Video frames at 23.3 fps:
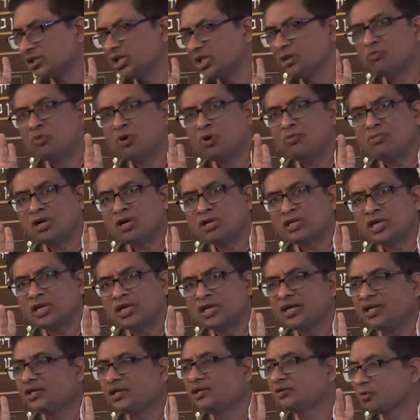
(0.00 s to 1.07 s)
The moment they
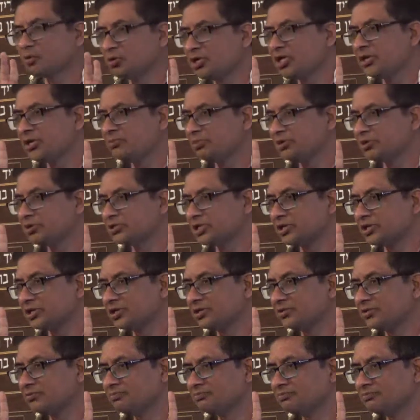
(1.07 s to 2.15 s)
hit 20%,
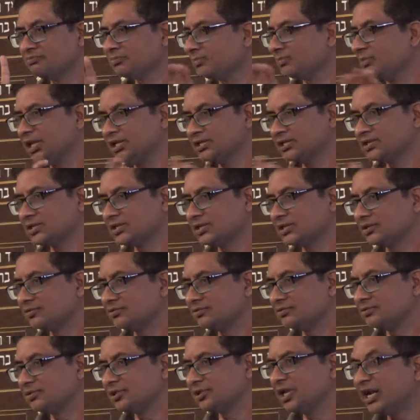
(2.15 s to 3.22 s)
that's it.
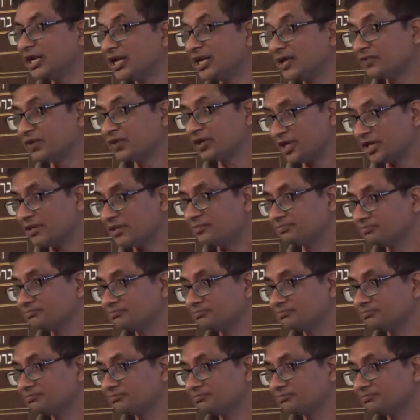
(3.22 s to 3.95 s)
End of the day.